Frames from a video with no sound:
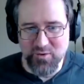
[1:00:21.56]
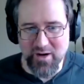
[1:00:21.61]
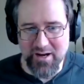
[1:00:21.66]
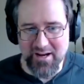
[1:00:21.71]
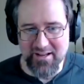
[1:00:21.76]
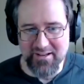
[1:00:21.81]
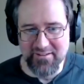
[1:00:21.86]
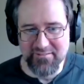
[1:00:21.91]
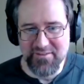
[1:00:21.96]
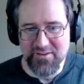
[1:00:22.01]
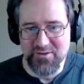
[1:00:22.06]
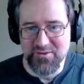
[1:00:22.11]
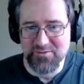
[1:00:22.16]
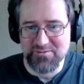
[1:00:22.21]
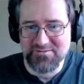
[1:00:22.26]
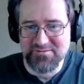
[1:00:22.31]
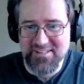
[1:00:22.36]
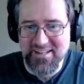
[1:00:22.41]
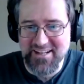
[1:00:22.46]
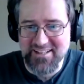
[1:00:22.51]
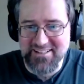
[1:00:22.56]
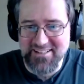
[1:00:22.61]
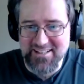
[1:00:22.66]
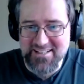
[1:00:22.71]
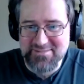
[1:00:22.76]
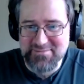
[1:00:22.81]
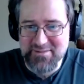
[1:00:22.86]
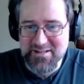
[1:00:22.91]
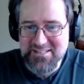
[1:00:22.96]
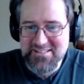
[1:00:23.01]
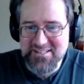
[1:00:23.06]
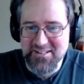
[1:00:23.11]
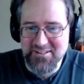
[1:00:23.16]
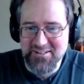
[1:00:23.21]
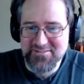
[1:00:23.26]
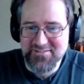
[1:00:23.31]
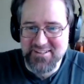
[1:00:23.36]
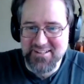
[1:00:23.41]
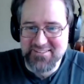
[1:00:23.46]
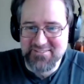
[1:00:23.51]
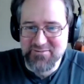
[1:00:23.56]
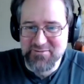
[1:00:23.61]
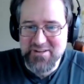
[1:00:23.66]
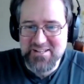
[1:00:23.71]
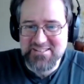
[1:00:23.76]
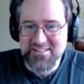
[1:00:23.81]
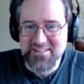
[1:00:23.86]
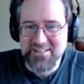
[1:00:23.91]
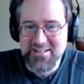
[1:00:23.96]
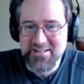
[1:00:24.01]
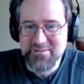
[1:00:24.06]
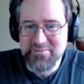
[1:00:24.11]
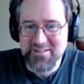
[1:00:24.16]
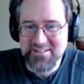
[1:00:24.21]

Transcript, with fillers: quite a few psychedelics myself, not recently,